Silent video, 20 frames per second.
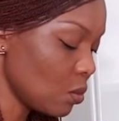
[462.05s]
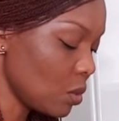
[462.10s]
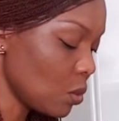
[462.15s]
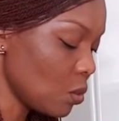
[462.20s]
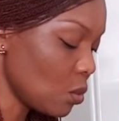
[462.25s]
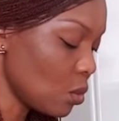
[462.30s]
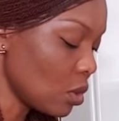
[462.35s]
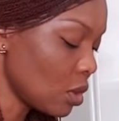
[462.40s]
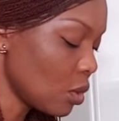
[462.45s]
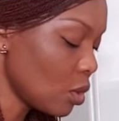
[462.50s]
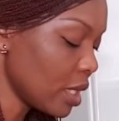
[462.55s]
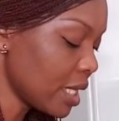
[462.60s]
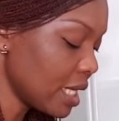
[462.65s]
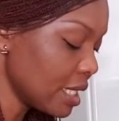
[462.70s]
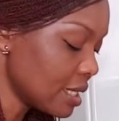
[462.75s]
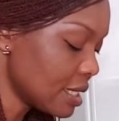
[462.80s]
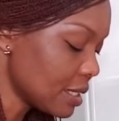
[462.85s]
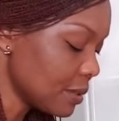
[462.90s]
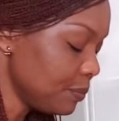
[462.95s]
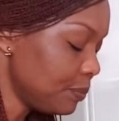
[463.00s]
We will cook
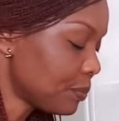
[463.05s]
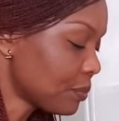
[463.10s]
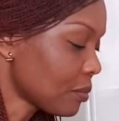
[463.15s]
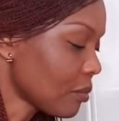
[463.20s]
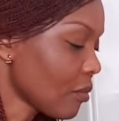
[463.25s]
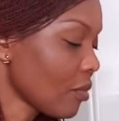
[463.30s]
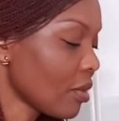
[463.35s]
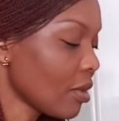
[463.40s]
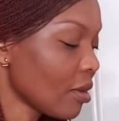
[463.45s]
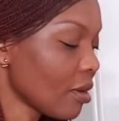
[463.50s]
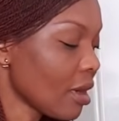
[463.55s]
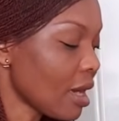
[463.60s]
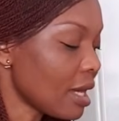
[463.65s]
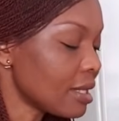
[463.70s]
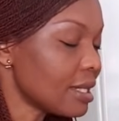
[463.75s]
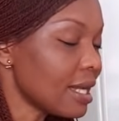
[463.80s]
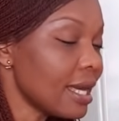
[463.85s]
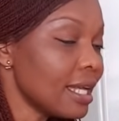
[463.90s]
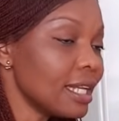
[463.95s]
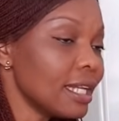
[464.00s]
it
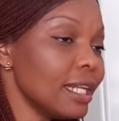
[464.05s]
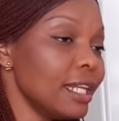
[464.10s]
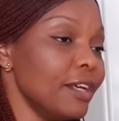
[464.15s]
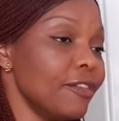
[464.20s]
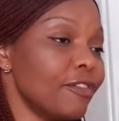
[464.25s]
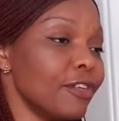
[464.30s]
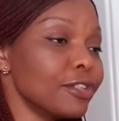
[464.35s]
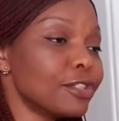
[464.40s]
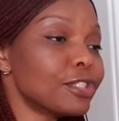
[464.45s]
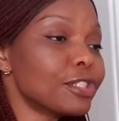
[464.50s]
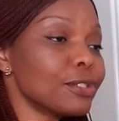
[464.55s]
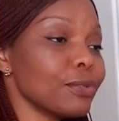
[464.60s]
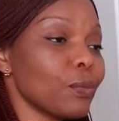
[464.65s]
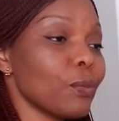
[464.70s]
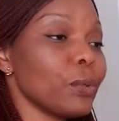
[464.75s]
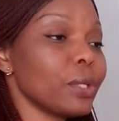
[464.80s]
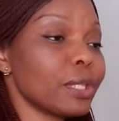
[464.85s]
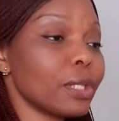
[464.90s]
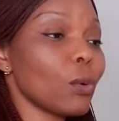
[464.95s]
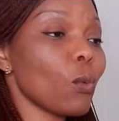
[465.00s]
and then leave it
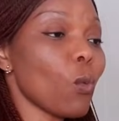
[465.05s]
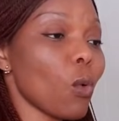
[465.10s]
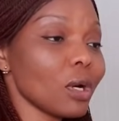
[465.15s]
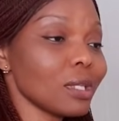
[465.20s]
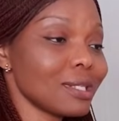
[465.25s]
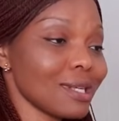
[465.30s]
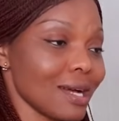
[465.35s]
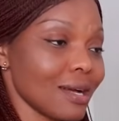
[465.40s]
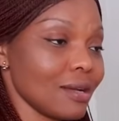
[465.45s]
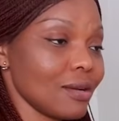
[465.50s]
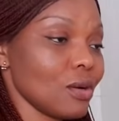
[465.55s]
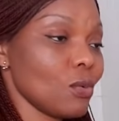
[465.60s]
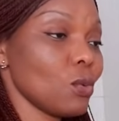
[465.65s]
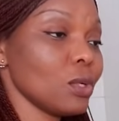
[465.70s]
with the water,